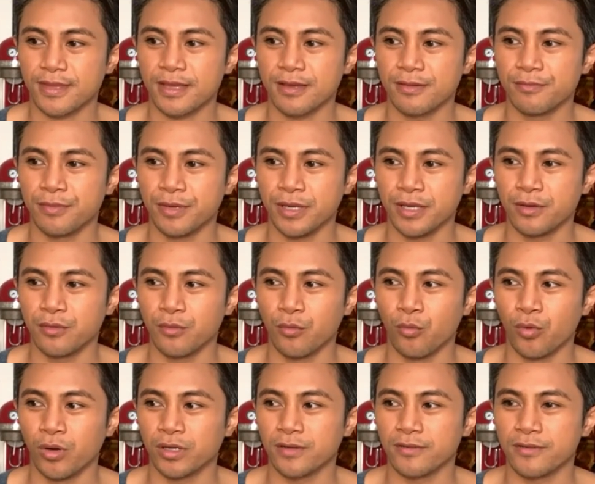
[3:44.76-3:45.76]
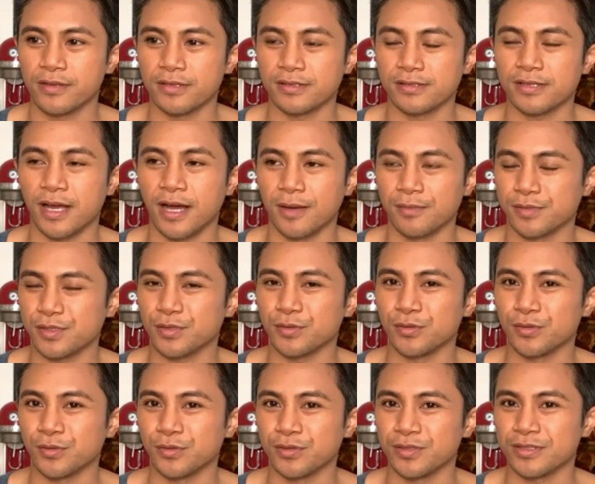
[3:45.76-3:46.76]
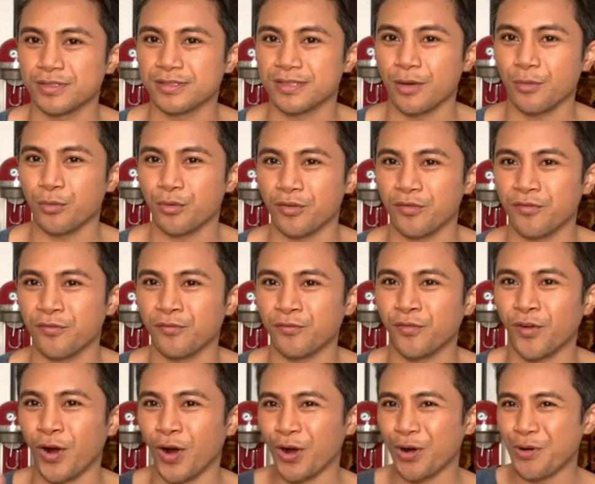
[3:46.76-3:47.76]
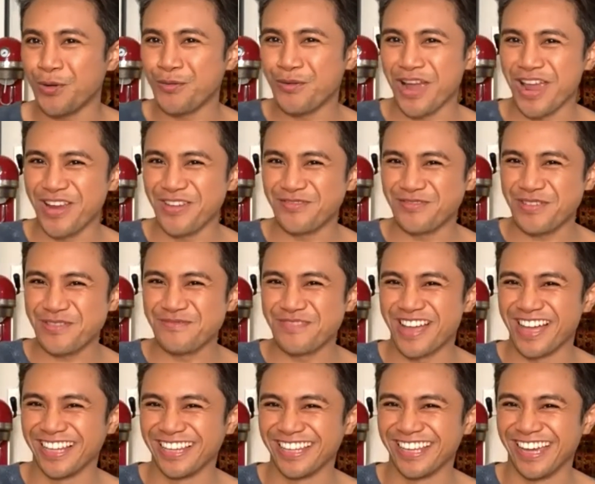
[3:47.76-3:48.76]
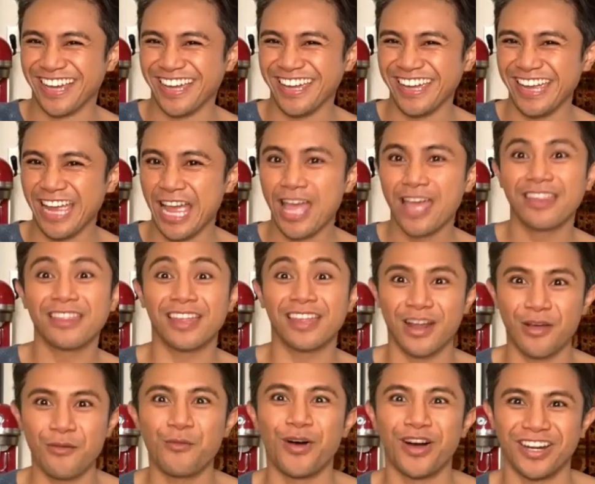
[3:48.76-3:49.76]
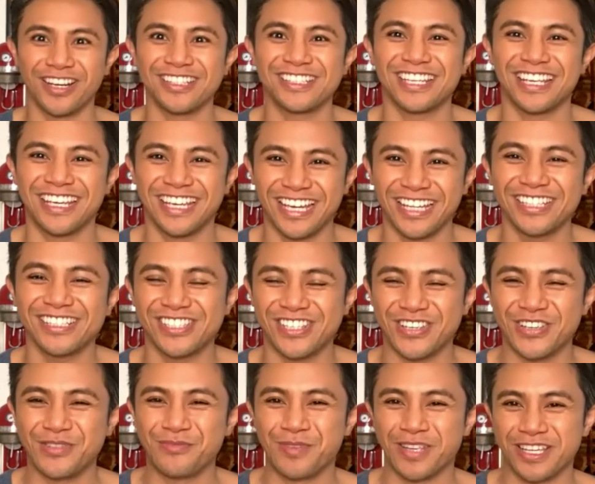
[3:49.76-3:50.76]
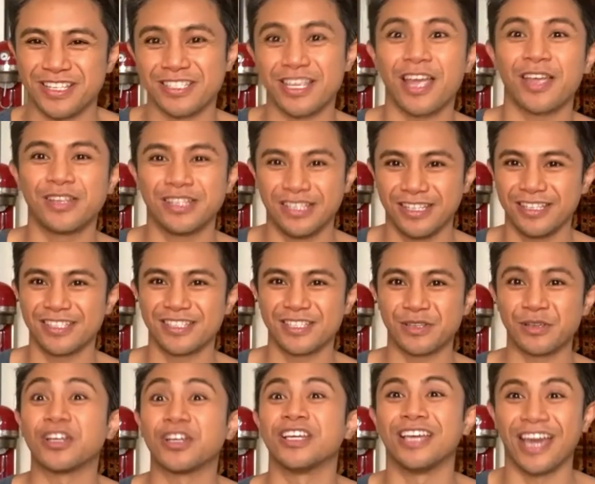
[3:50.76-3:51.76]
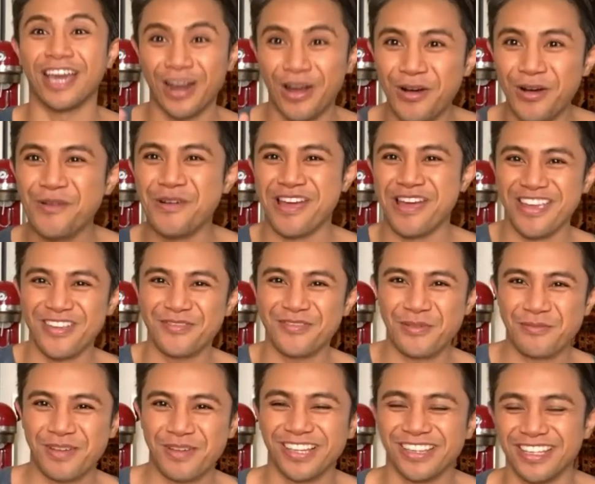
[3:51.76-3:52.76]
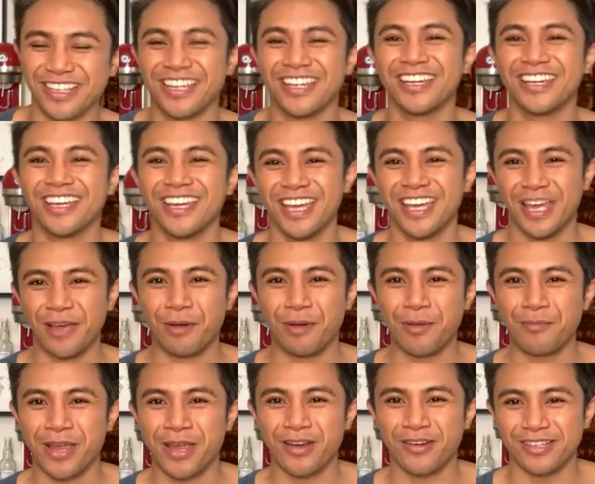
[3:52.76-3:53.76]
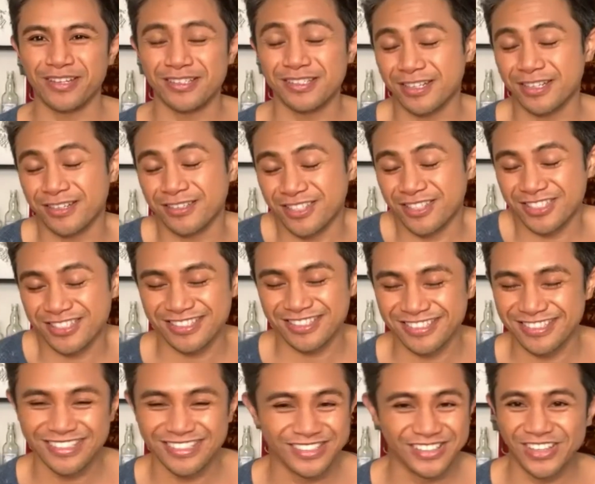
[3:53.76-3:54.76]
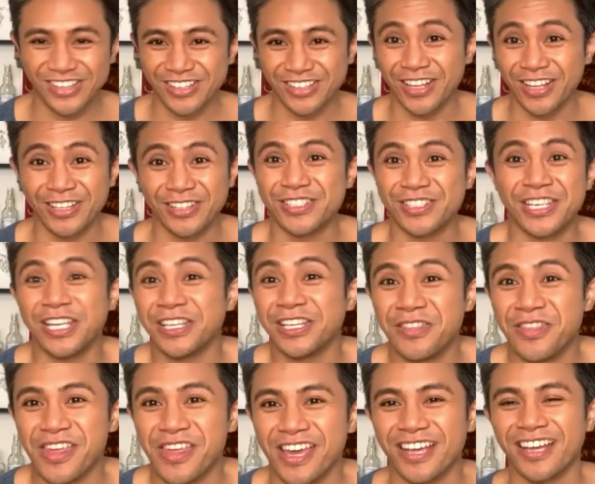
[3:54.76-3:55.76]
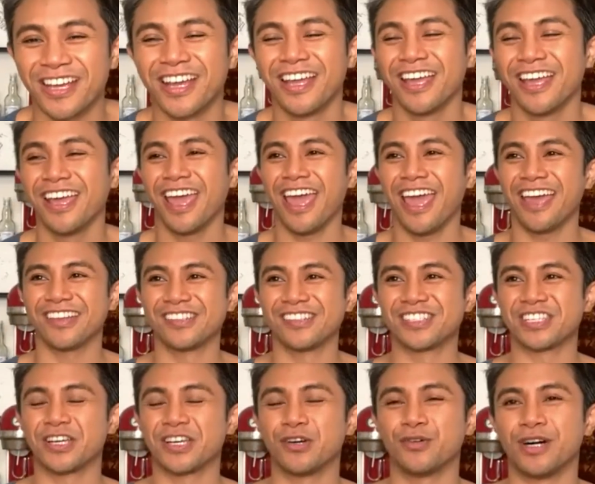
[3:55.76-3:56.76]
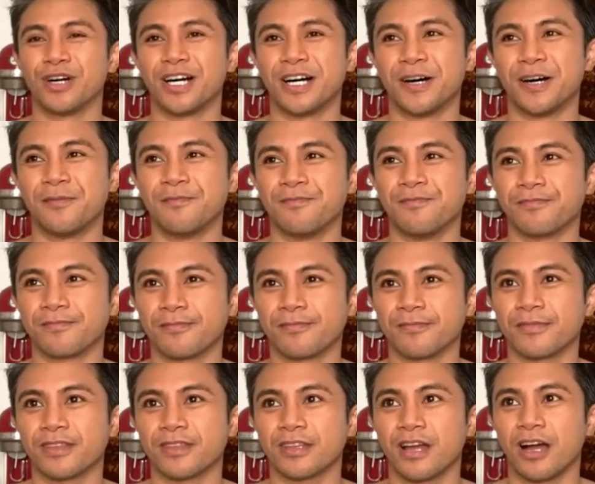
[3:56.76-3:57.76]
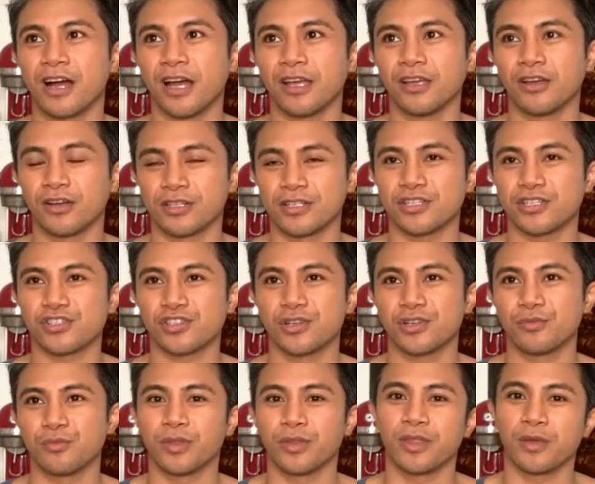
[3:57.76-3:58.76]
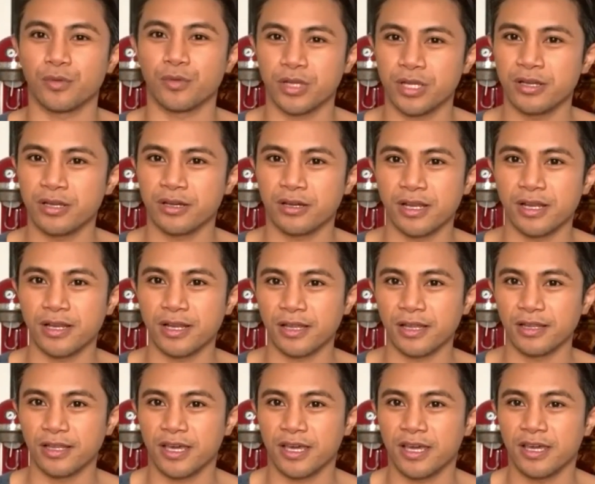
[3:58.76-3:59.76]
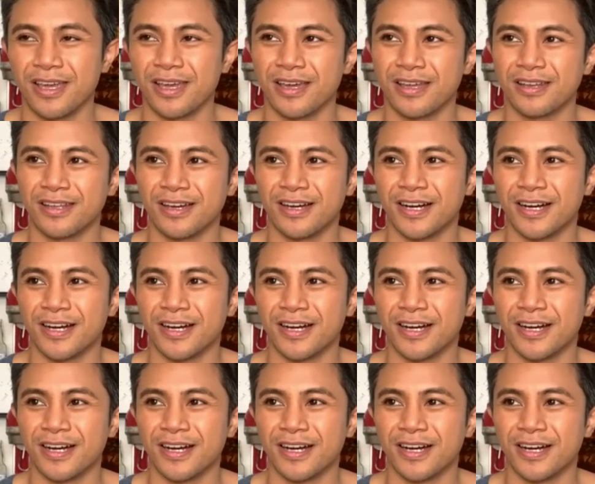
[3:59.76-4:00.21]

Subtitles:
being one of the top schools that were far away from LA that I wanted to get to because I needed to get away from LA. And my parents, just a teen thing. And so I auditioned when they were here in LA, and